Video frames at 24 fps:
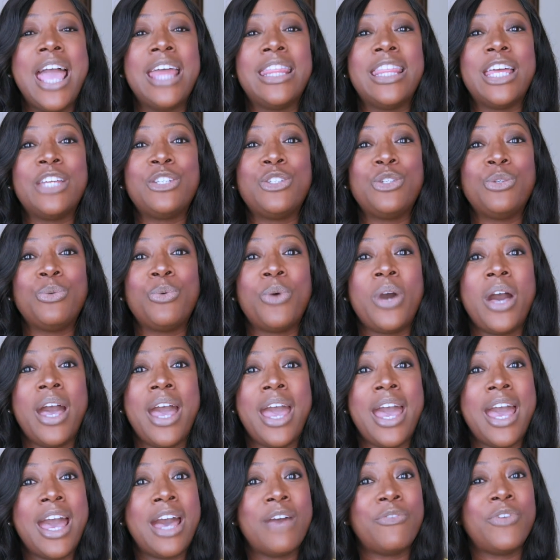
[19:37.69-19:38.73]
and that you will
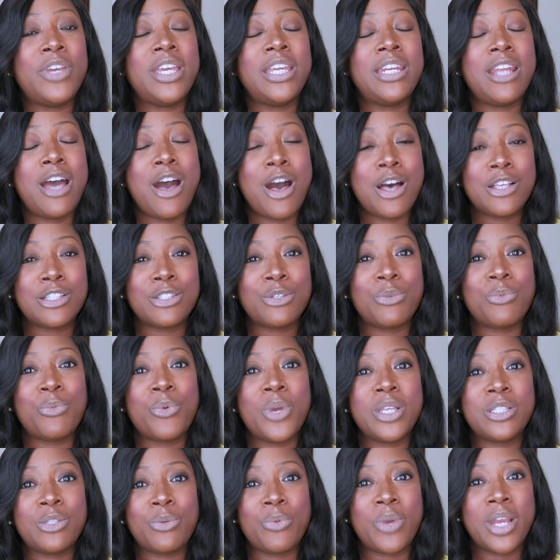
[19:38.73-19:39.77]
have an
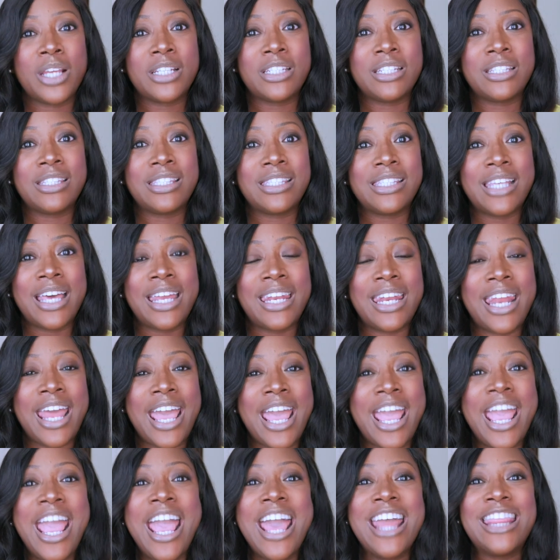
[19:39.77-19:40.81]
awesome Resurrection
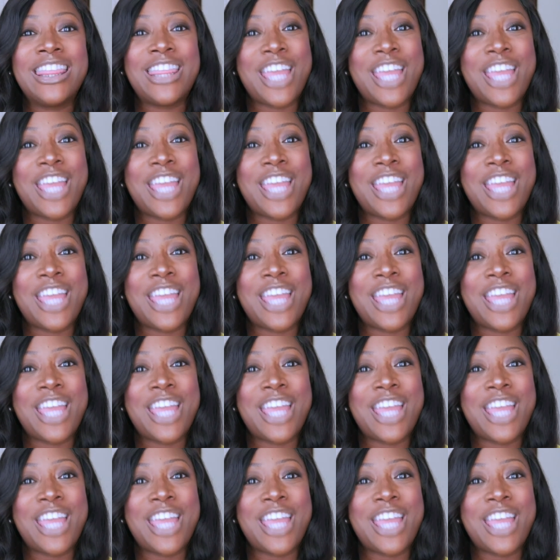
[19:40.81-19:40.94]
Sunday.